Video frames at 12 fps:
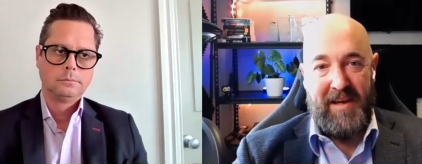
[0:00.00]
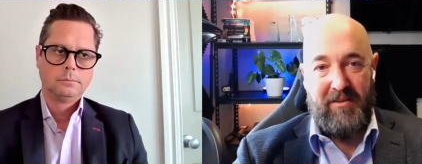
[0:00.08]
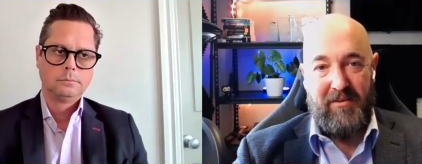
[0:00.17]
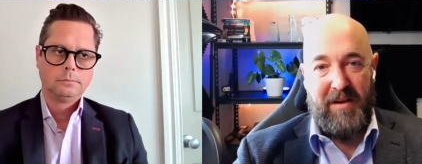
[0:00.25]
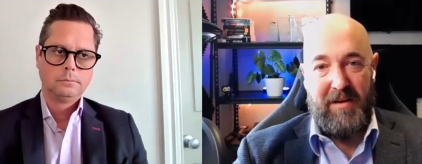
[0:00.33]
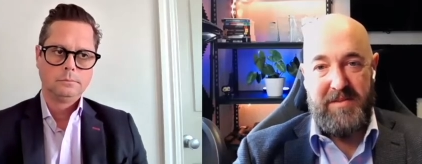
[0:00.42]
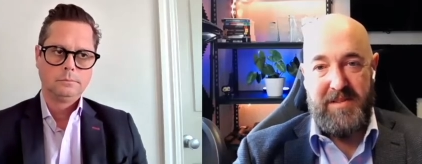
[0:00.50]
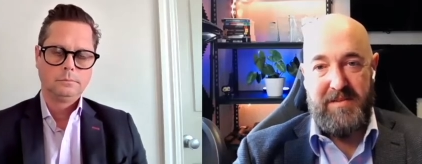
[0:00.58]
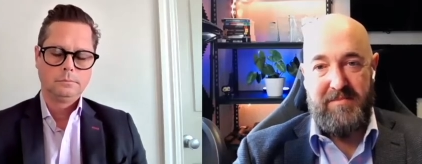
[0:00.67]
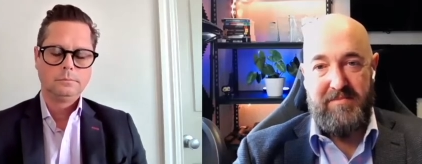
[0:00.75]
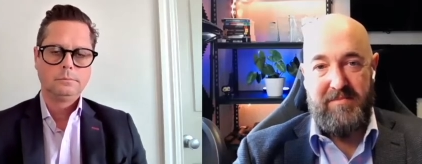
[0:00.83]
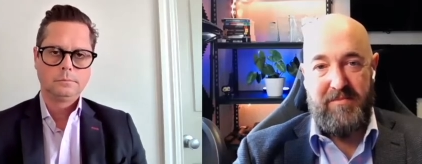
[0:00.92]
Speaker 1: grab
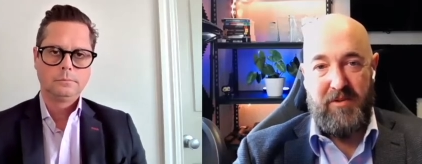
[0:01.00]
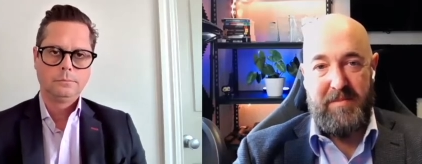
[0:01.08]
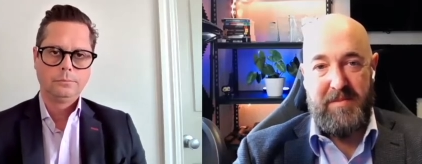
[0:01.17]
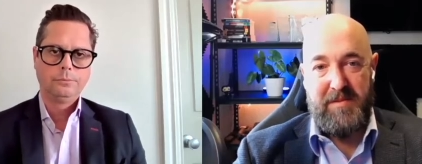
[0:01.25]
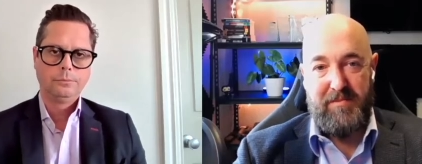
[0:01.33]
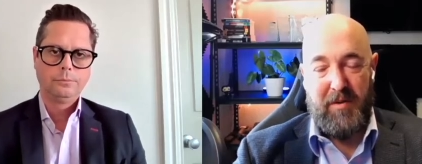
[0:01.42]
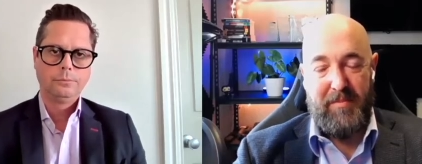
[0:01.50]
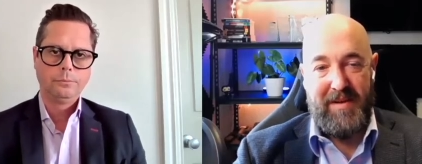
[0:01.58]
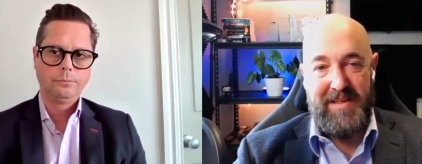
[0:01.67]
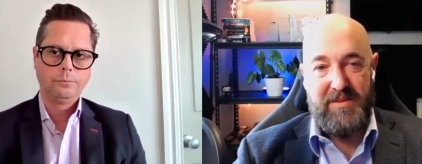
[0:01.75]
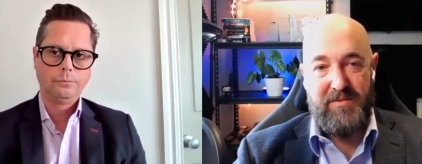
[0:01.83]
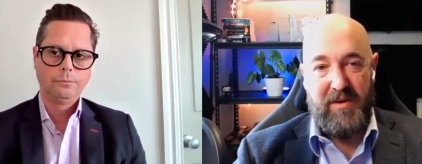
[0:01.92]
some grab some
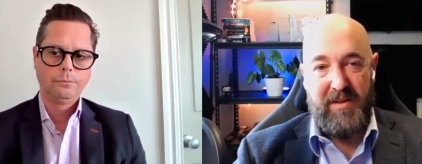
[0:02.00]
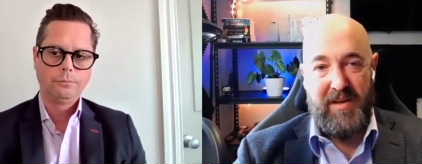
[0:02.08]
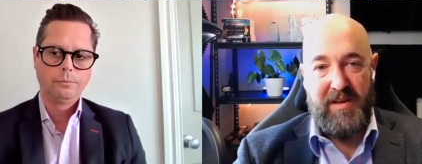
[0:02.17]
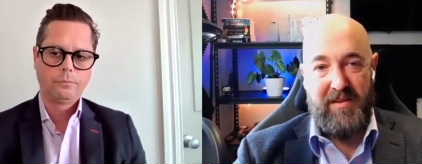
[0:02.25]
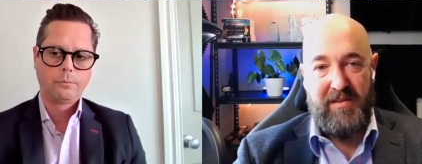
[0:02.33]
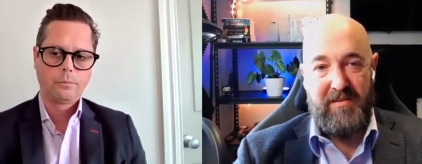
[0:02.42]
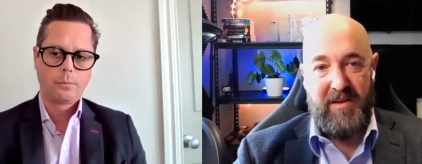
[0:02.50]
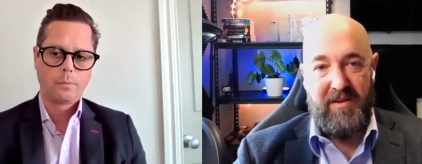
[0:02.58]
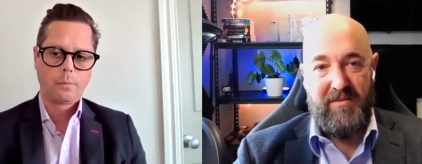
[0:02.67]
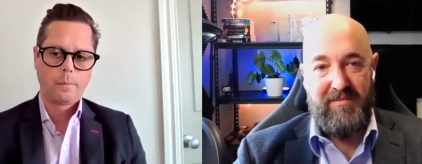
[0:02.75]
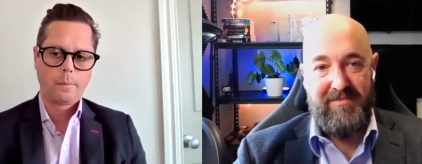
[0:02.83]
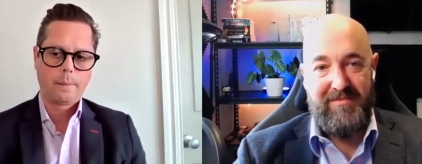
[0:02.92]
properties while the you
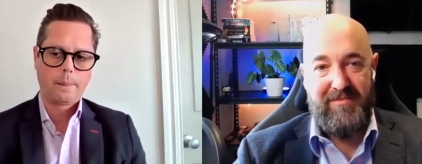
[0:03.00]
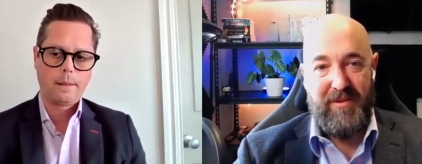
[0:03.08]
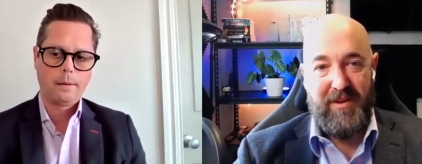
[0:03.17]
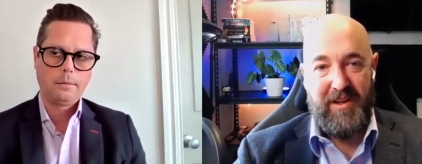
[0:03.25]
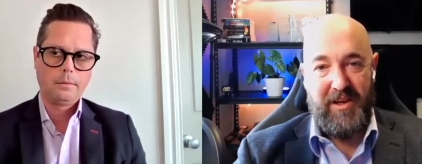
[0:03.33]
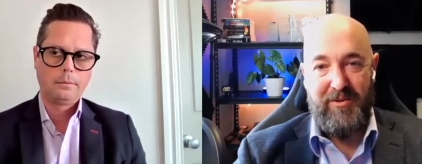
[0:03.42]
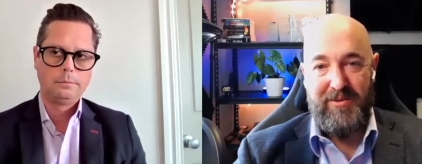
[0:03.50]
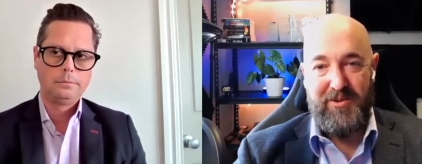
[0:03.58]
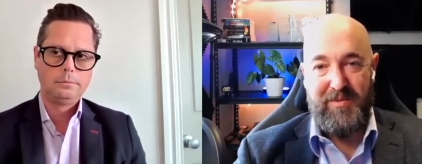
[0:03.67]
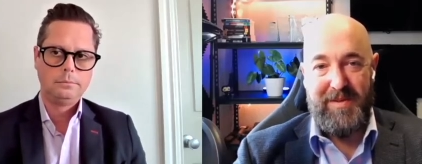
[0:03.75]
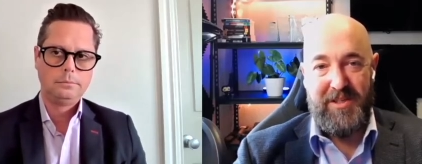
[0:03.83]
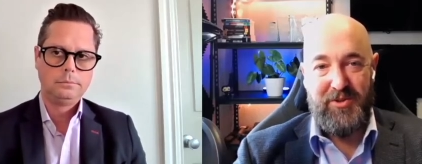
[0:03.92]
know while the queues are
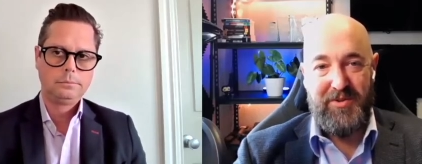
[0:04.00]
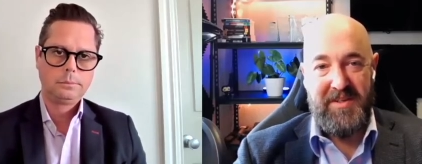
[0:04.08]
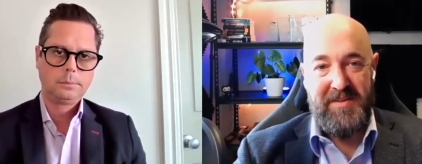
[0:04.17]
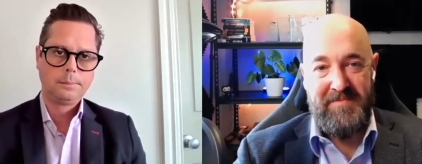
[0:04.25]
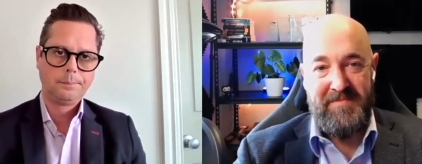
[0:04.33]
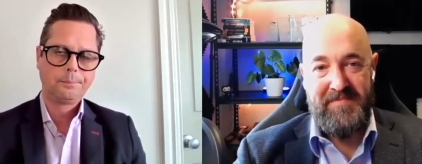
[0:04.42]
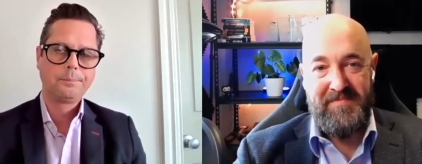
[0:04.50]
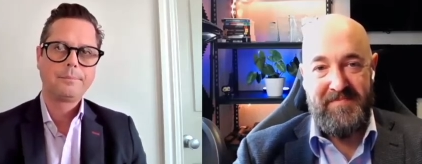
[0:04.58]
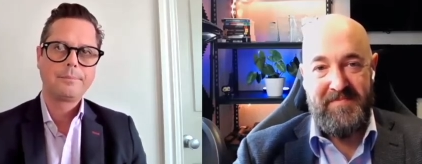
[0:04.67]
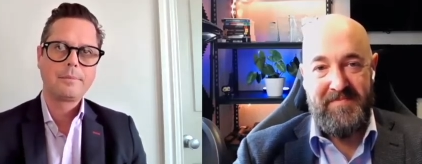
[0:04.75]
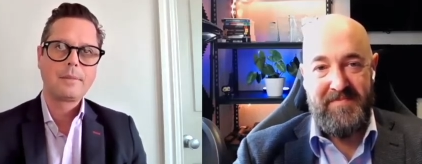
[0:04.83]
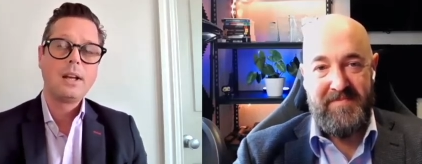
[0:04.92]
a bit shorter
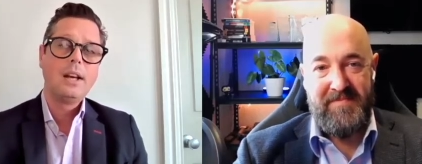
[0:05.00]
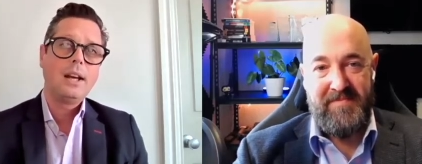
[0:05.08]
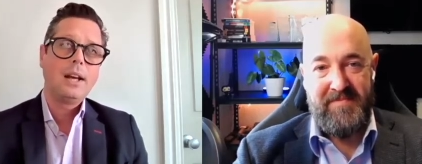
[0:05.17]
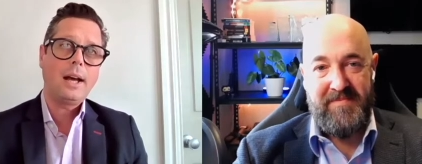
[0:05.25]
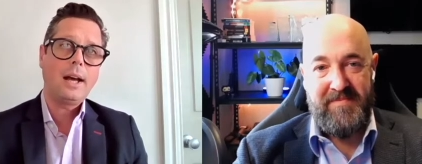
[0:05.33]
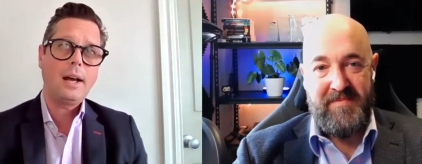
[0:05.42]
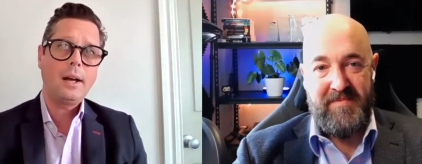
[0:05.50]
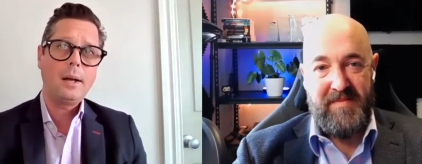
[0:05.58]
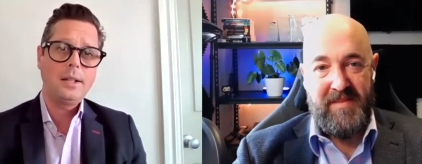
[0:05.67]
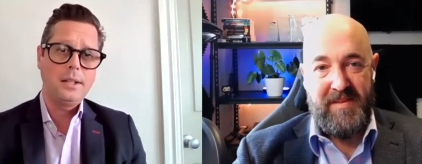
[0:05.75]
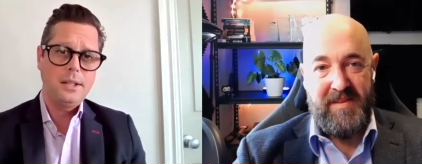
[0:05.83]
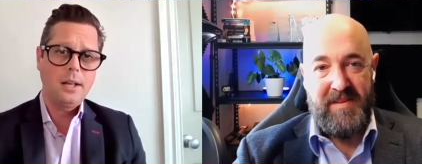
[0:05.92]
Speaker 2: uh,
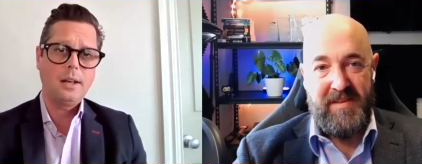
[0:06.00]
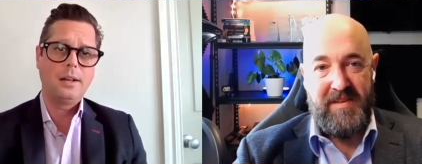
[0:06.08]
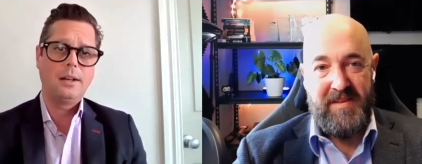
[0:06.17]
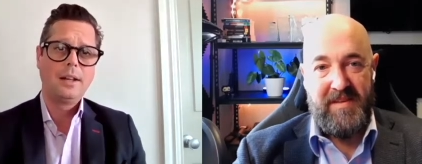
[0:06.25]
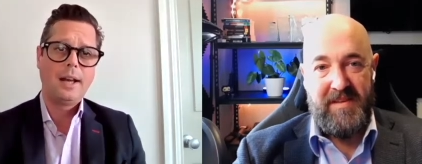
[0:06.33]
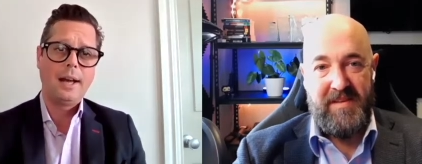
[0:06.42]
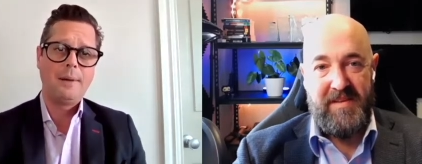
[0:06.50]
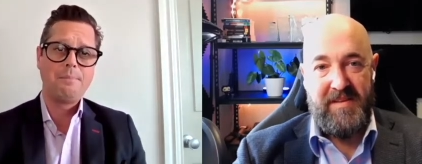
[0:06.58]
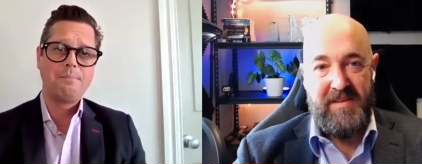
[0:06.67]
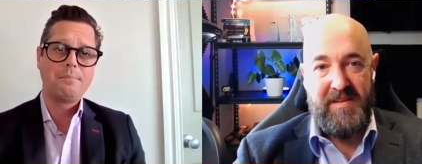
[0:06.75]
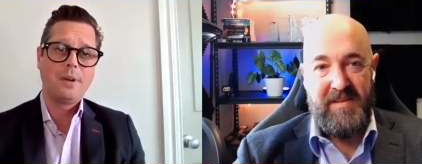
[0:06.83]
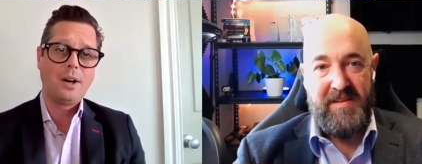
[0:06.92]
yeah
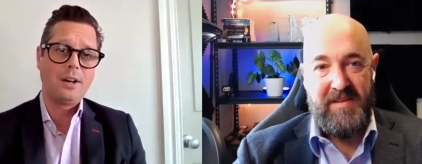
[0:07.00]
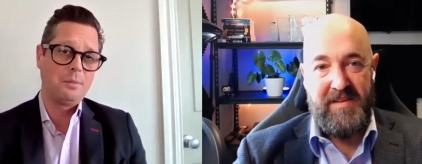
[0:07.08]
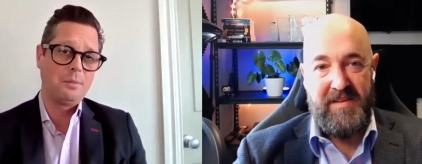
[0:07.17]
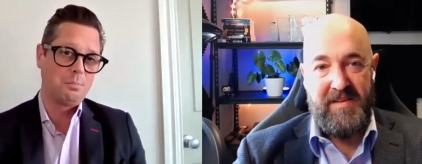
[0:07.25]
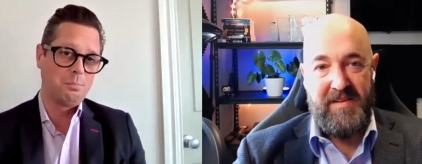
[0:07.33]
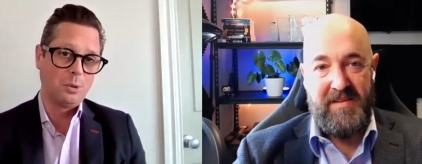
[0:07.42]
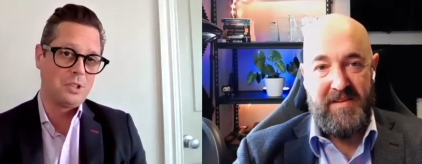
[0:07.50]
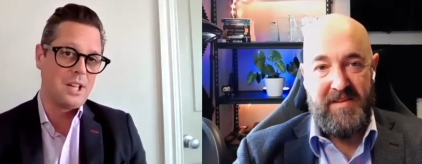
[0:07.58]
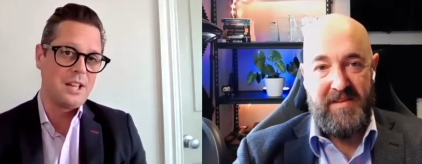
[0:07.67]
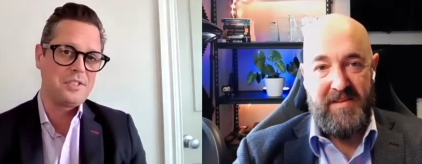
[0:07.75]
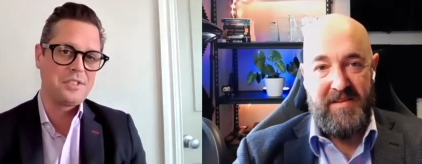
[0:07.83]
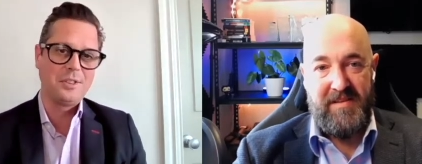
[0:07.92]
um, I, I, well
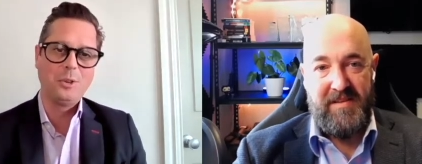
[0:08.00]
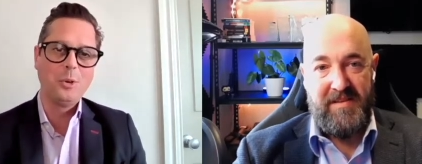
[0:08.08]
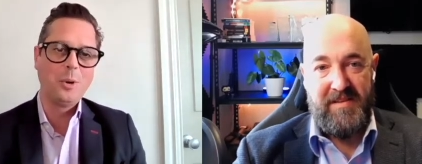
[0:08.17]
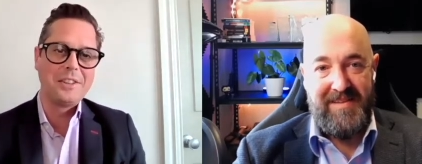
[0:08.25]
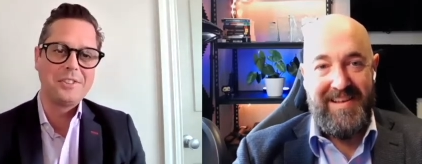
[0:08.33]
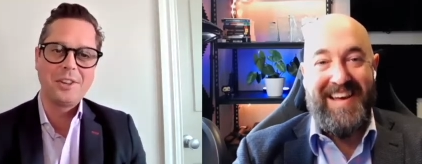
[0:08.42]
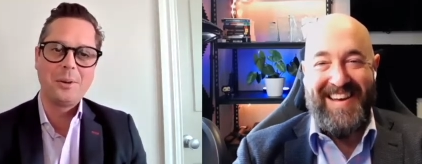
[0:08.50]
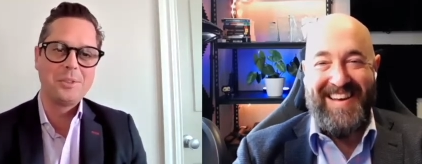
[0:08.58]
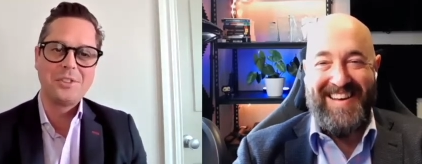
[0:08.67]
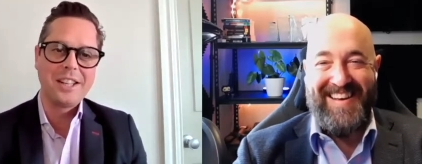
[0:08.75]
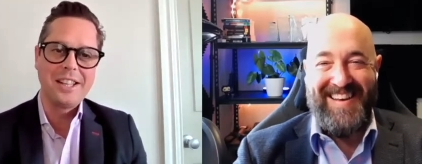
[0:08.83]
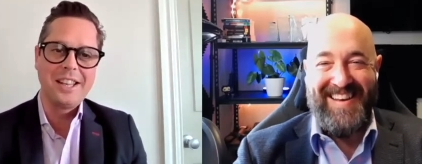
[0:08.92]
yes always i would
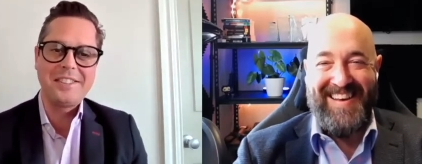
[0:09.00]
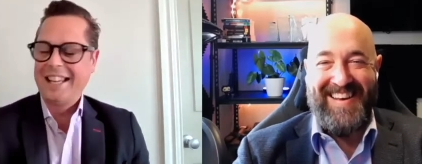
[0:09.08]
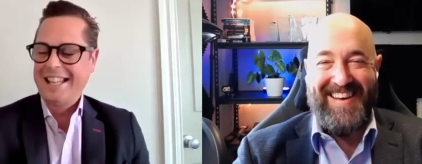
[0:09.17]
say yes